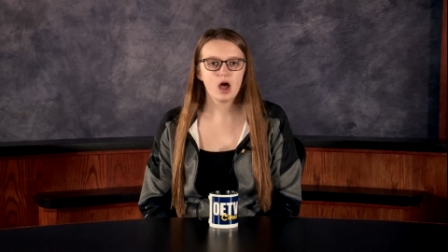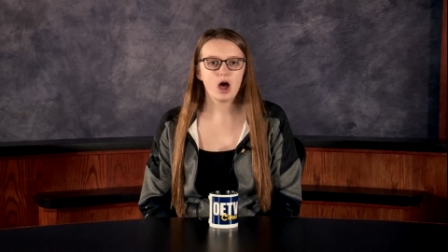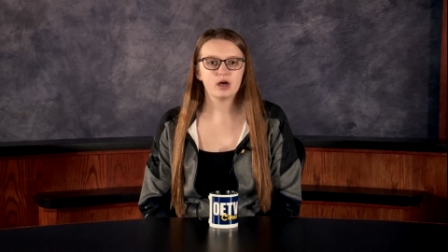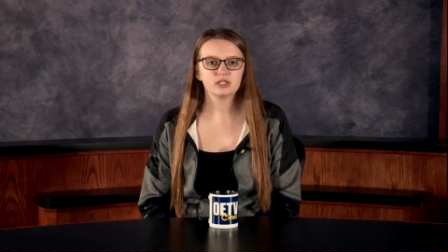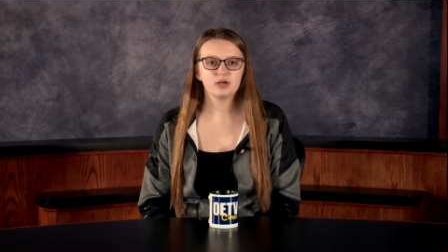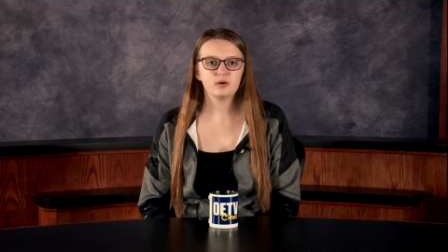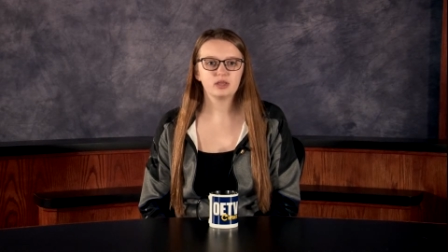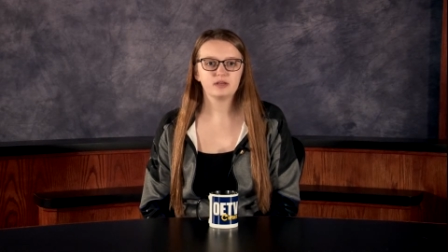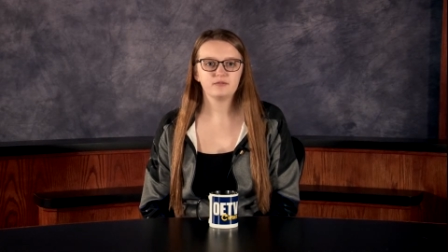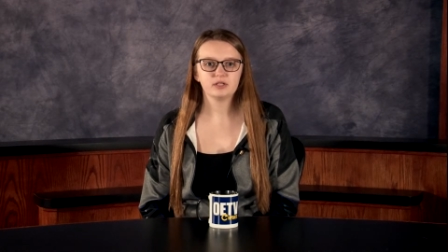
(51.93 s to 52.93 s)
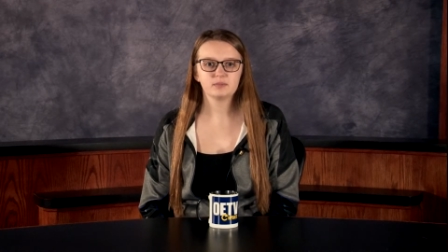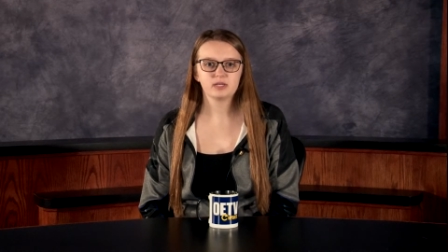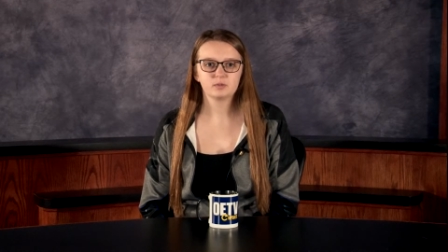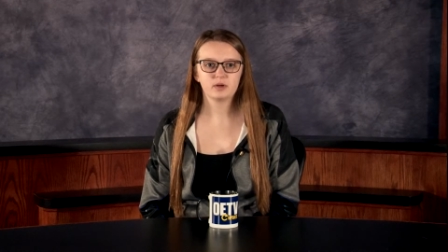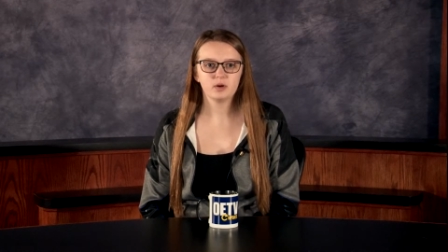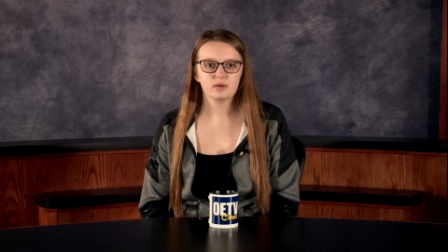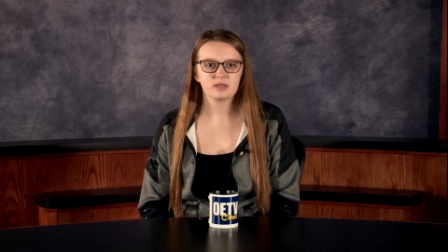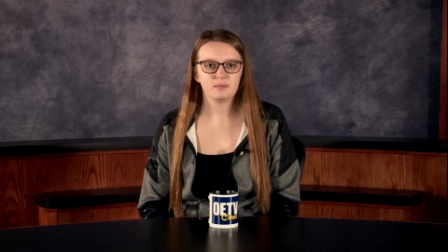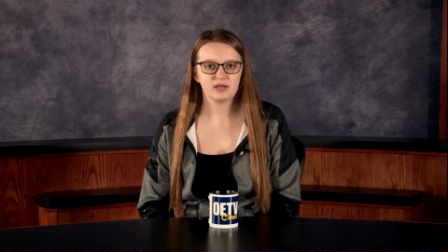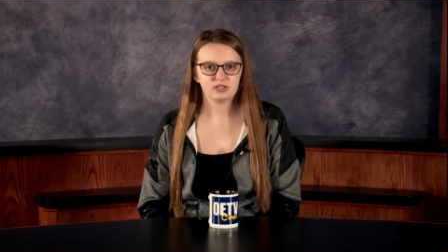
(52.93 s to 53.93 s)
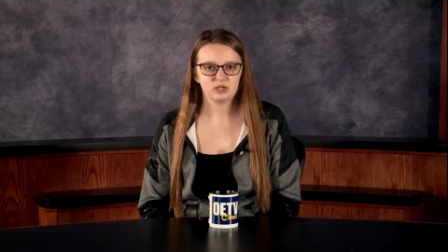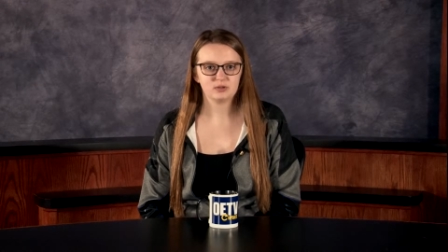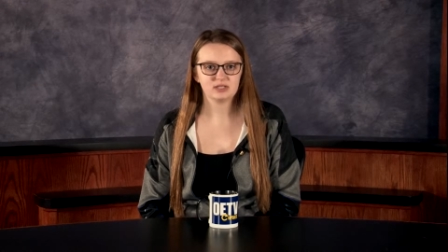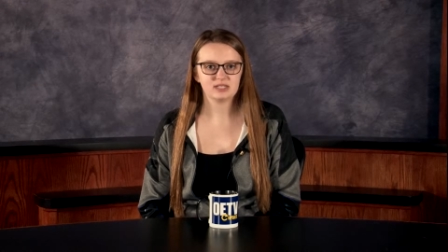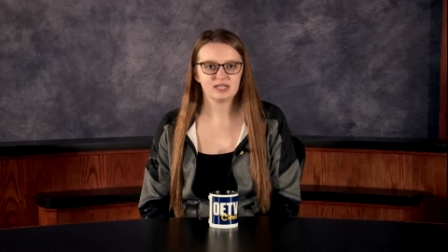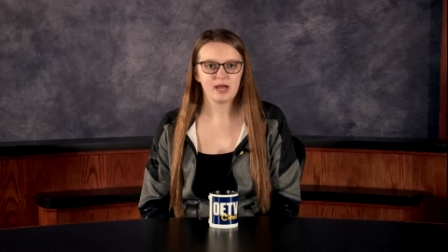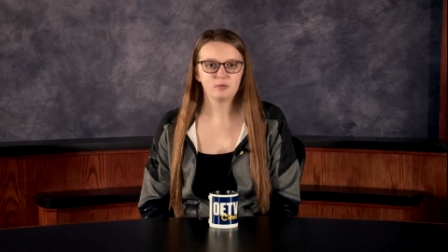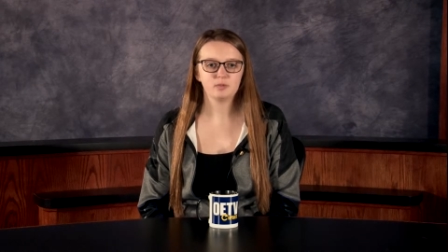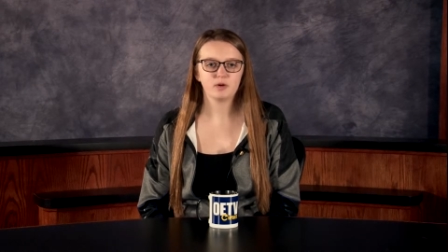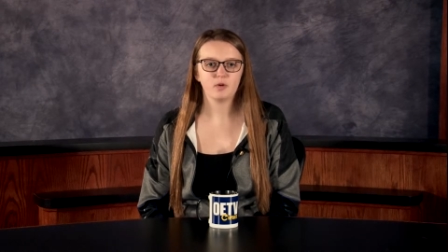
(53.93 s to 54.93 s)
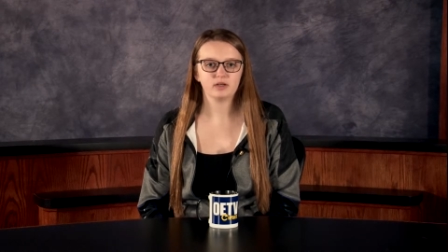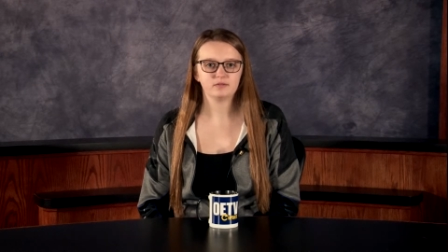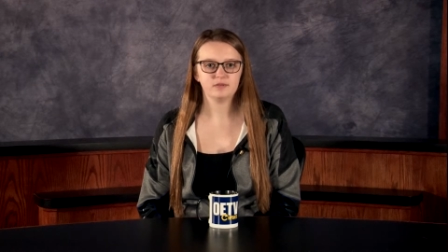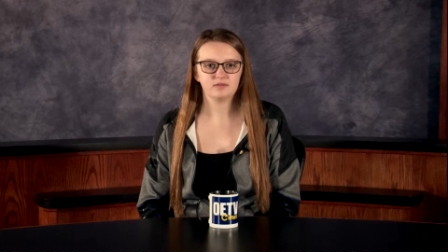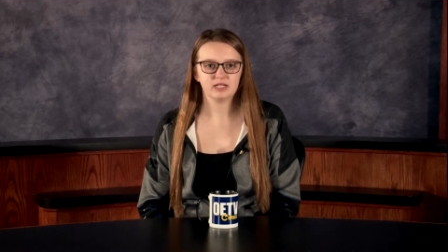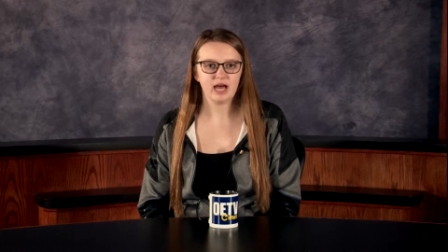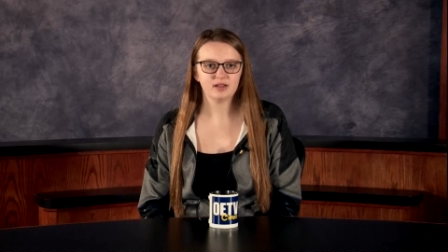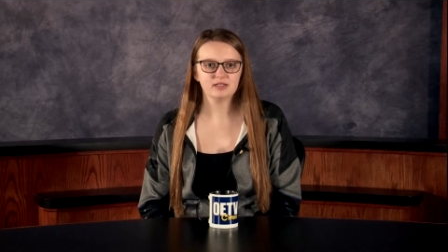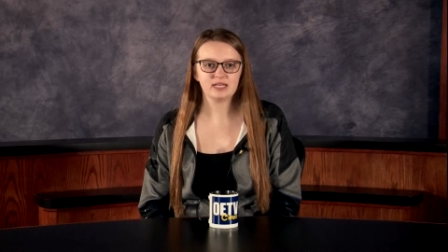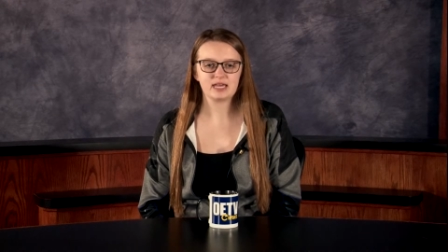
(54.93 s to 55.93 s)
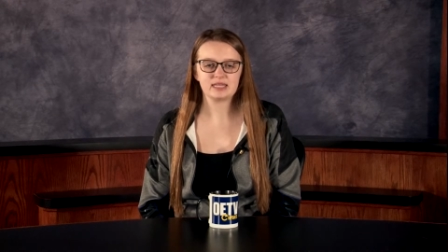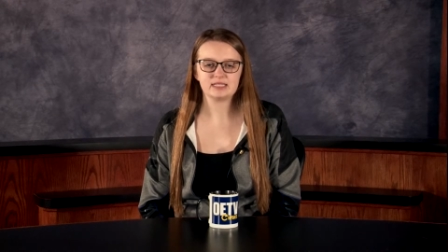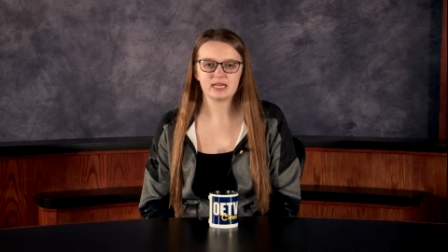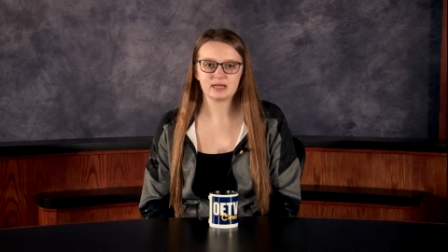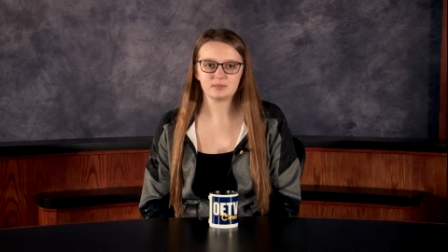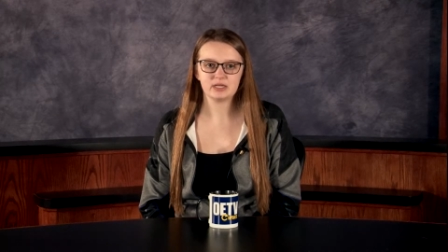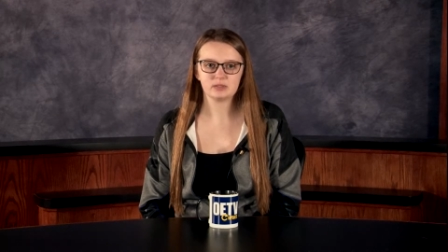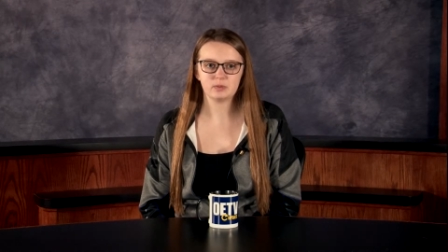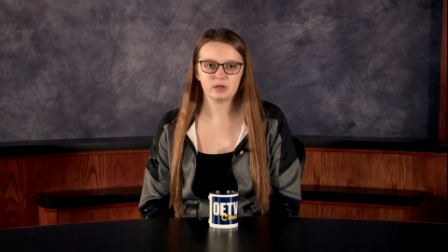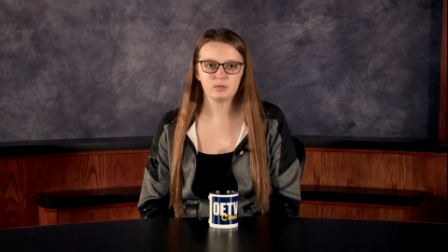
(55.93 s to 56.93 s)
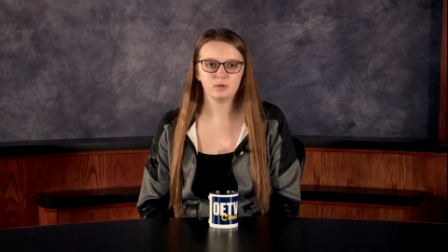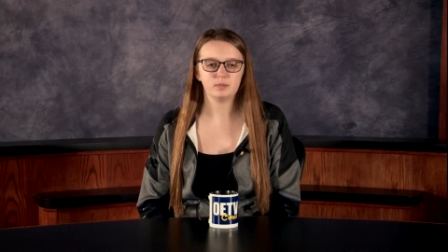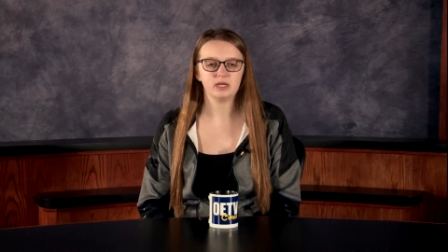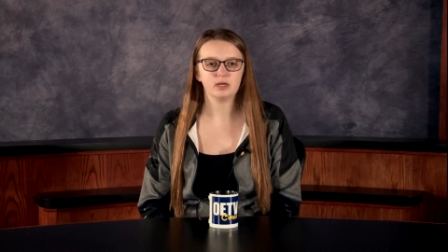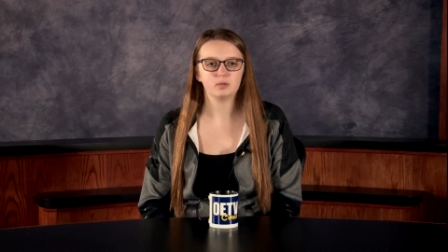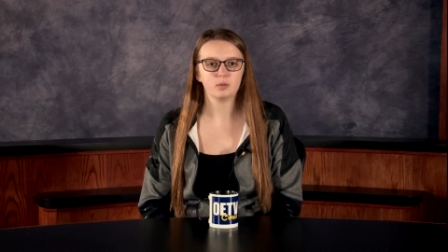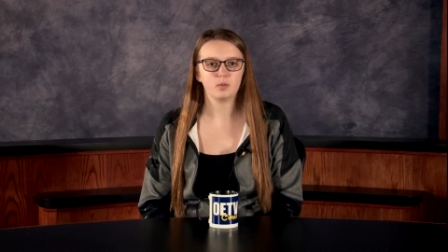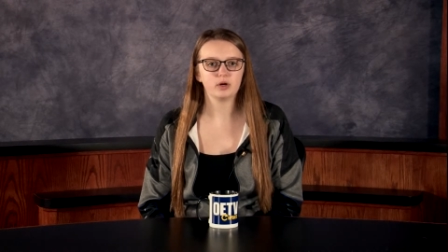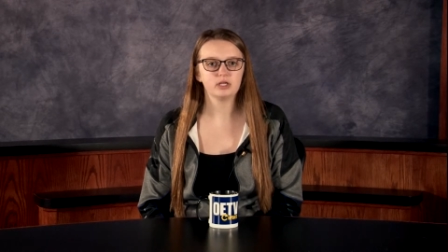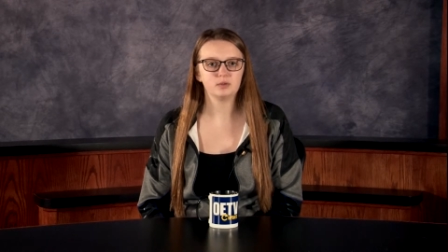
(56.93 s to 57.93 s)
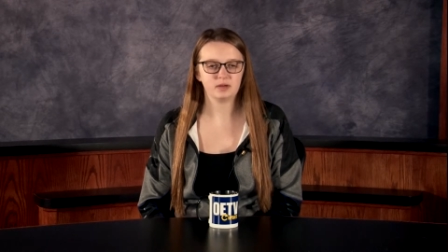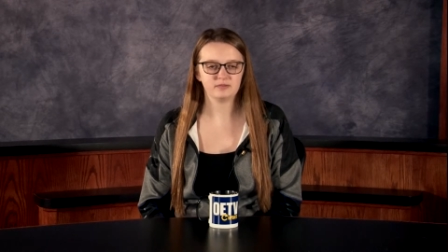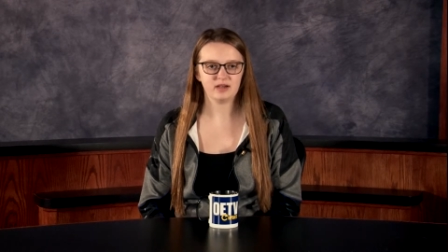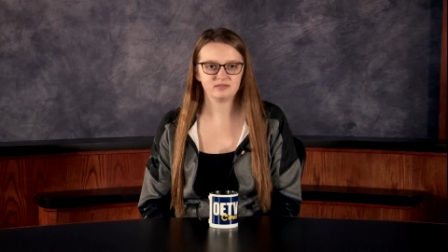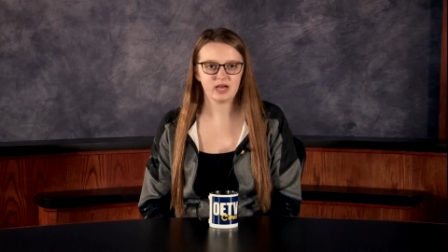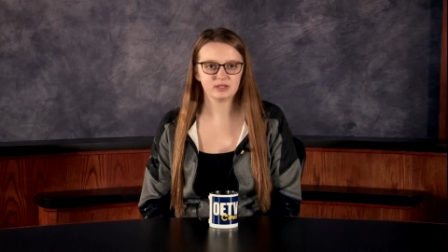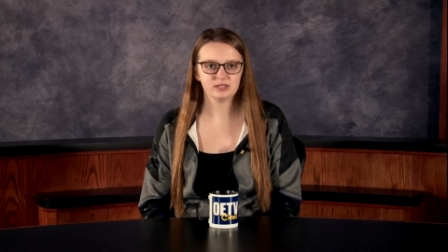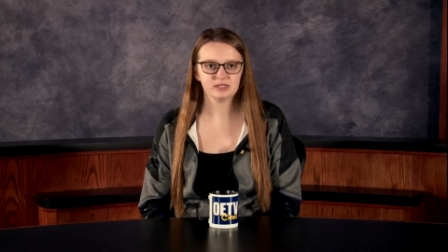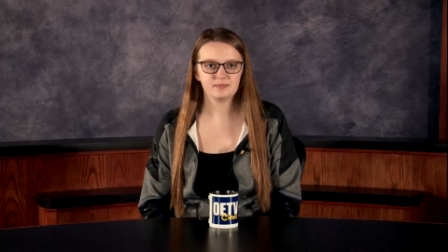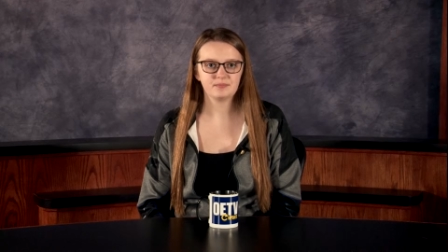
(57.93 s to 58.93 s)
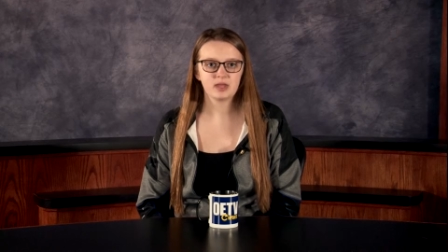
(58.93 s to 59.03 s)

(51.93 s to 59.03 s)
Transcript: Also, the first place winner with the best chosen design will be awarded $50, and the second place winner will be rewarded $25.